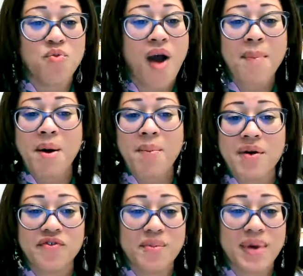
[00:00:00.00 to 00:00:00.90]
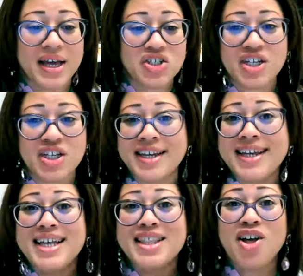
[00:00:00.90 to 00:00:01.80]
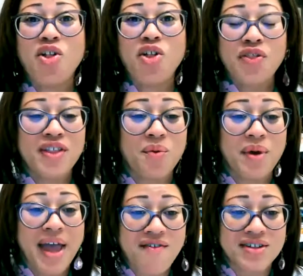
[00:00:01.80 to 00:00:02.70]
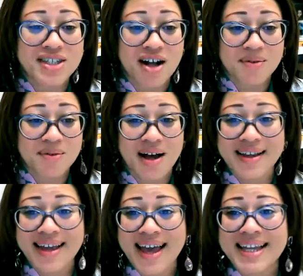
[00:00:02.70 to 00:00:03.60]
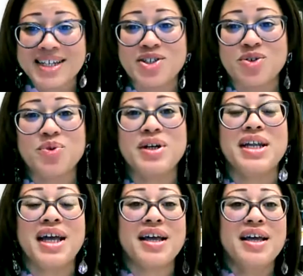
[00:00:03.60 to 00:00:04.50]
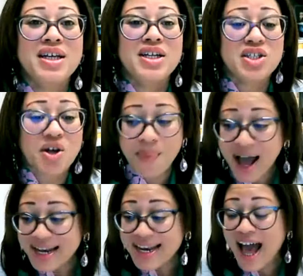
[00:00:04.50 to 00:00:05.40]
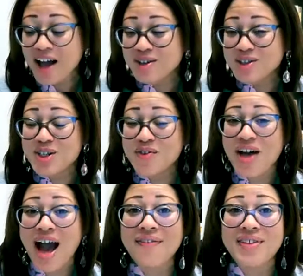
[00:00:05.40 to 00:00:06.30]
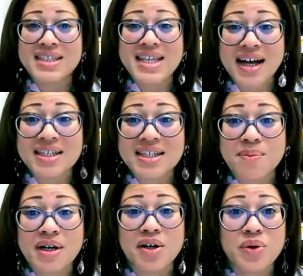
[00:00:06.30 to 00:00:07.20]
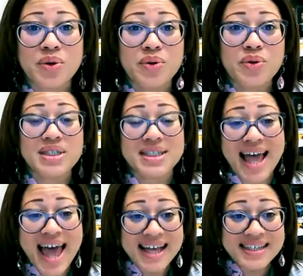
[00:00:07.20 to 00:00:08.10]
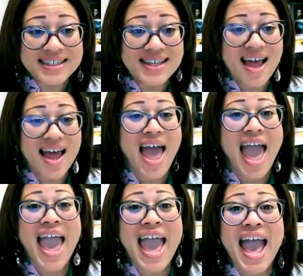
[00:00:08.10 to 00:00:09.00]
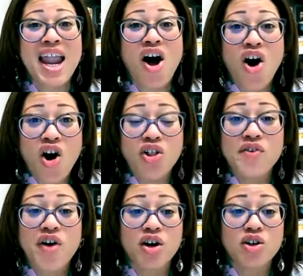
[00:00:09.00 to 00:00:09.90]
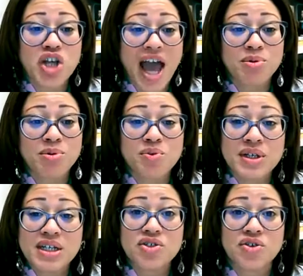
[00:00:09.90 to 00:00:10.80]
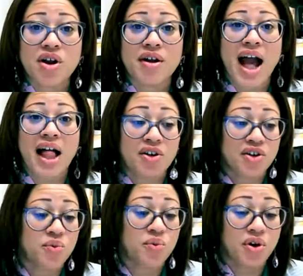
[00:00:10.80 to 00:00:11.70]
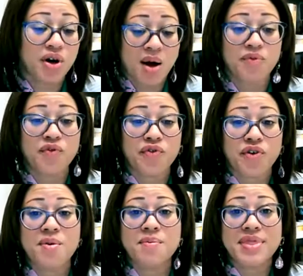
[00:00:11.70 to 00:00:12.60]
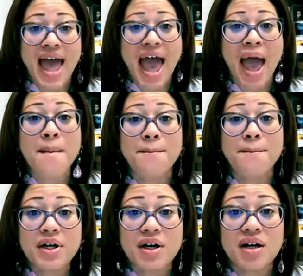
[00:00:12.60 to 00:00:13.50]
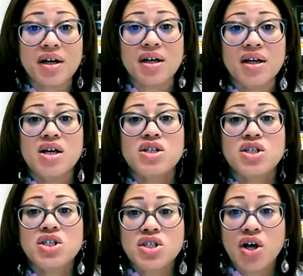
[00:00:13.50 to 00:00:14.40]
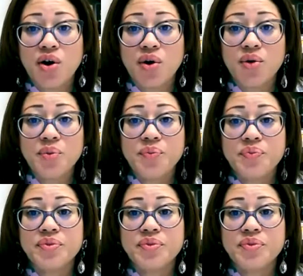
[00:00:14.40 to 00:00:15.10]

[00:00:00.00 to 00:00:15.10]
wrap-up information. The only thing that we haven't talked about yet is your reading. So by now you should have gotten the textbook Who Says, and all of our chapter readings on our calendar will come from that book. So